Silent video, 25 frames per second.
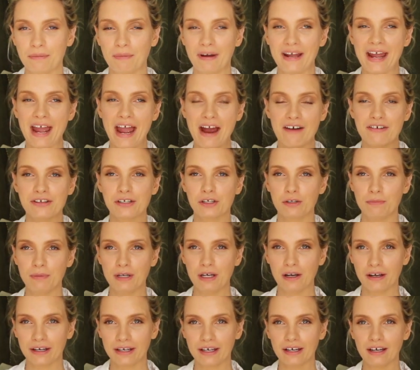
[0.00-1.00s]
My hair is going to
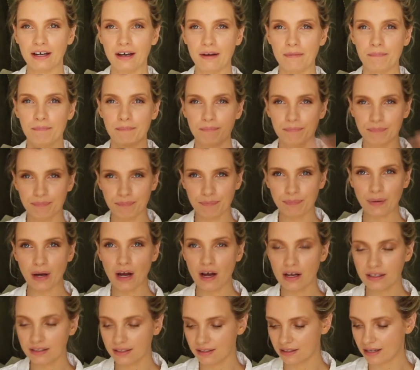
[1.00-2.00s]
be like a
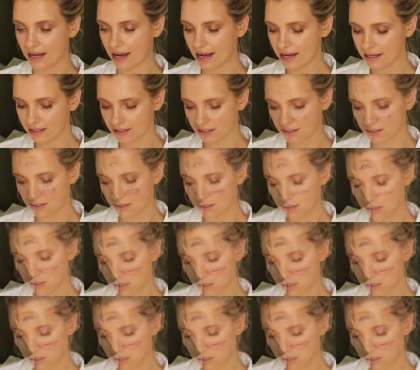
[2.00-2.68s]
bird's nest.